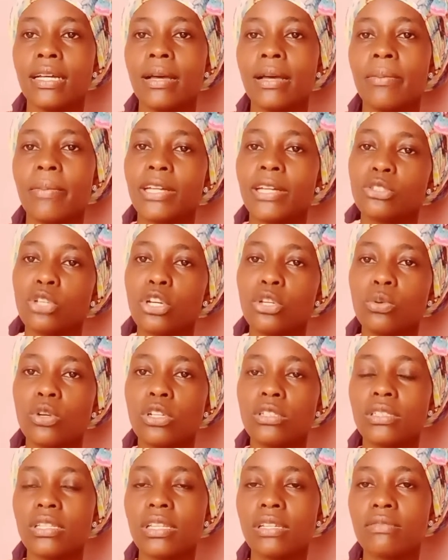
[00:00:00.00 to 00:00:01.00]
make sure you
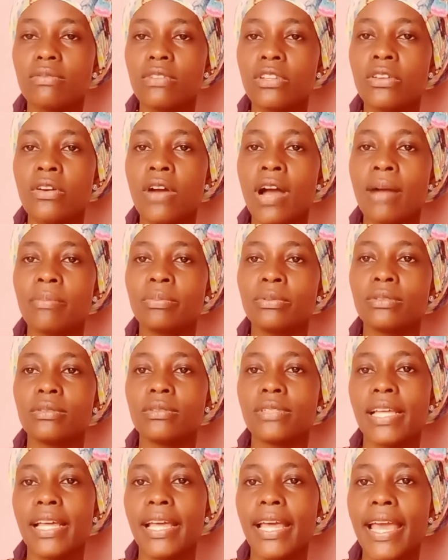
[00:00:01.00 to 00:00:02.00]
watch this video up to
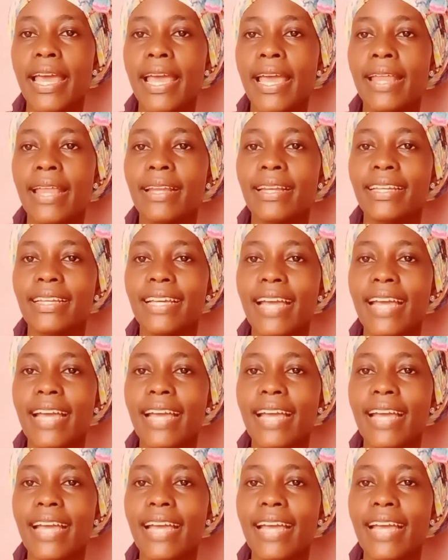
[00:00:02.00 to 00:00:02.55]
the end.